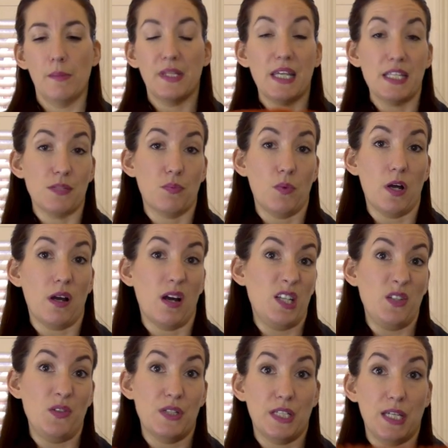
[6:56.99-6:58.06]
but that's what I
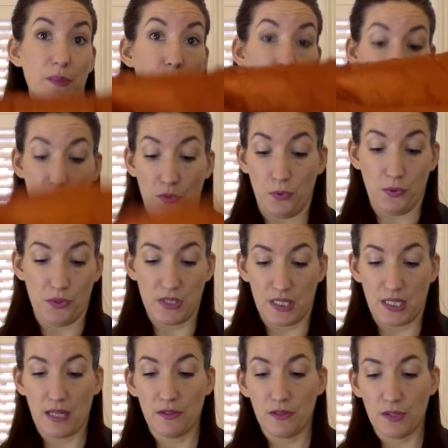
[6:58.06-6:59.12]
use to keep all the tools
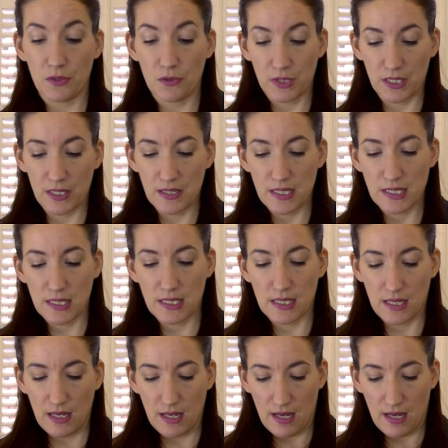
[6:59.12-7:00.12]
together and organized.